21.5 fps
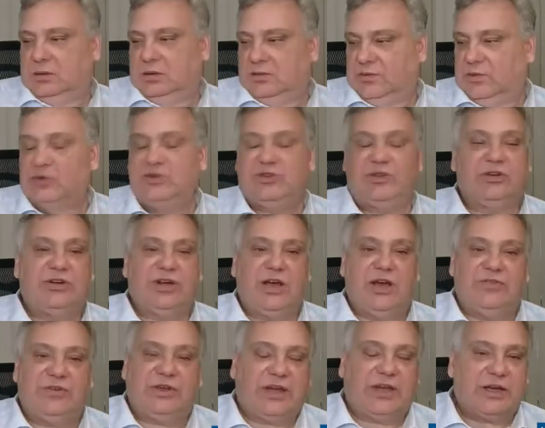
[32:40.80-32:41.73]

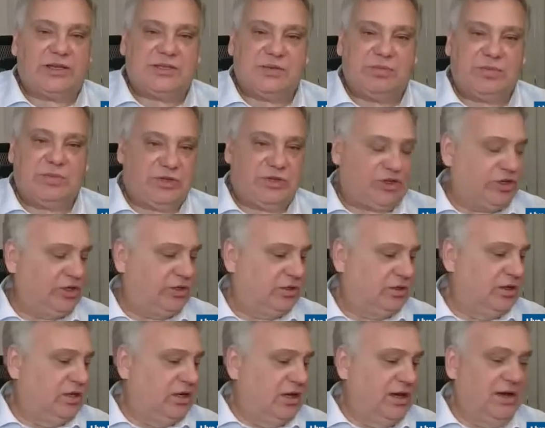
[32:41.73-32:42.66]
photographic exhibition,
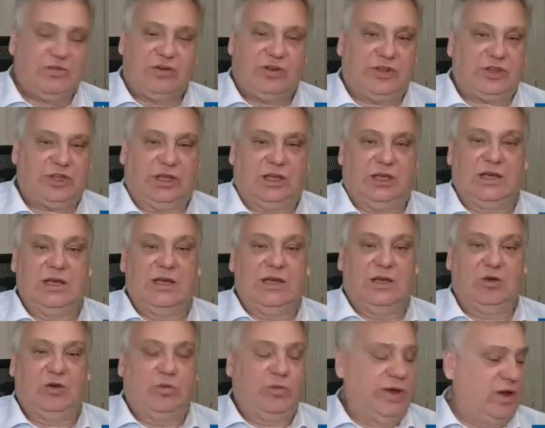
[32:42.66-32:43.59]
everything.
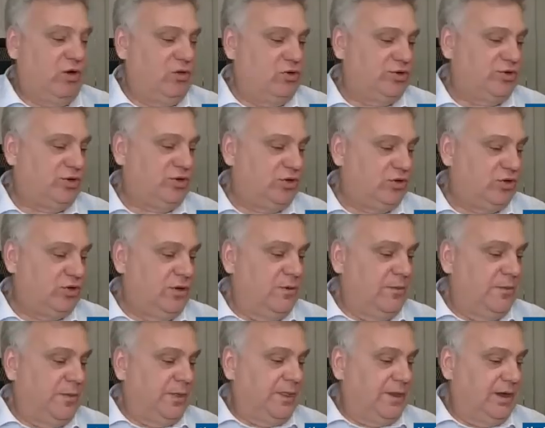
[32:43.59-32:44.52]
You may also
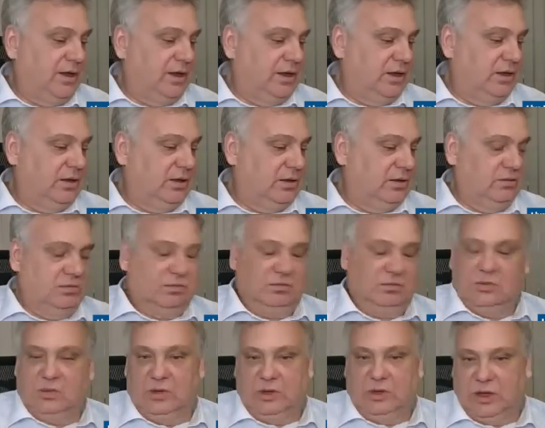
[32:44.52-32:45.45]

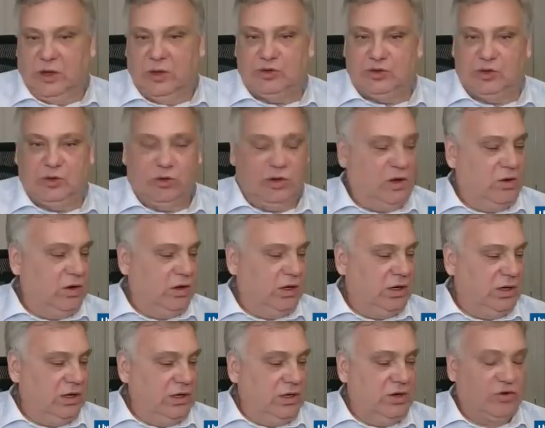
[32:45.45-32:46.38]
go to
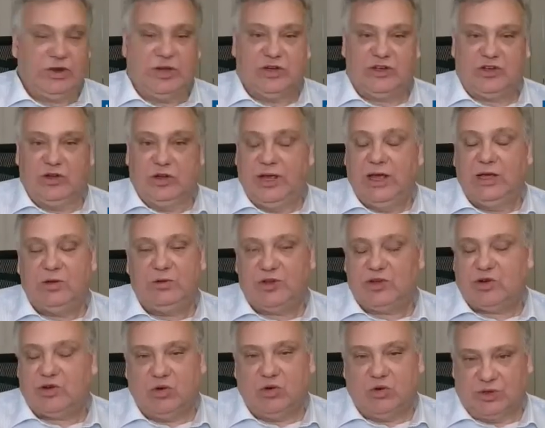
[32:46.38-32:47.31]
our Russian
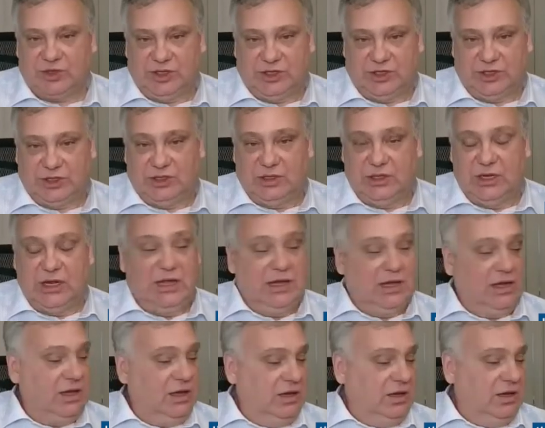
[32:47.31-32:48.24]
language courses.
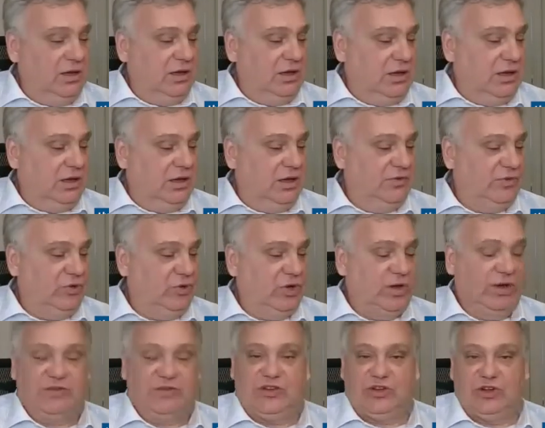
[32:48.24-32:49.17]
If you
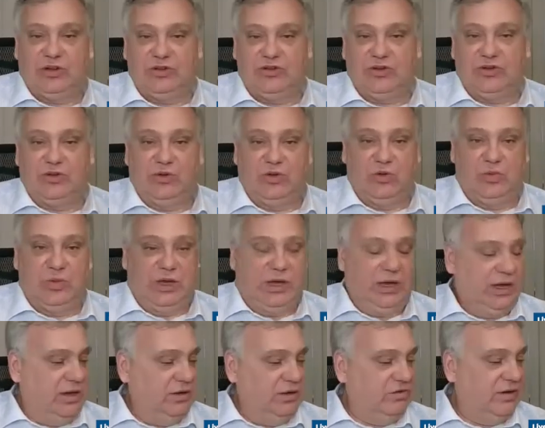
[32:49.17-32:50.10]
have children, you
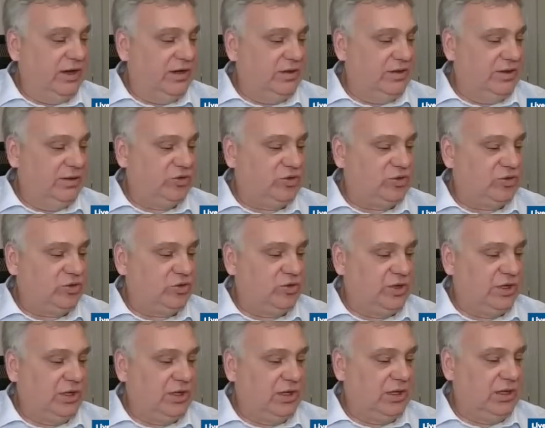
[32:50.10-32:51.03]
may invite them
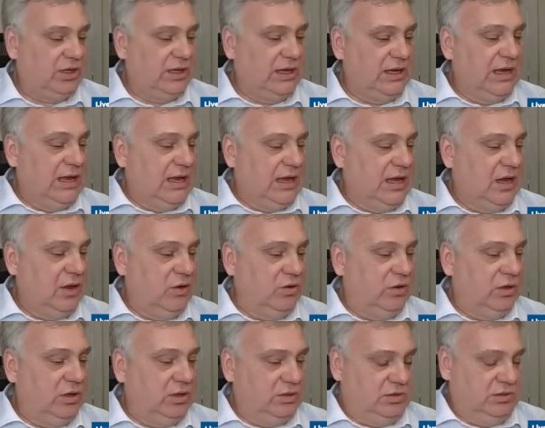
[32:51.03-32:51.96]
to
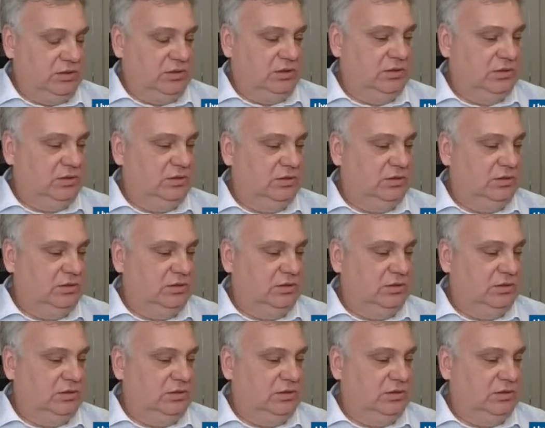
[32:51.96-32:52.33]
our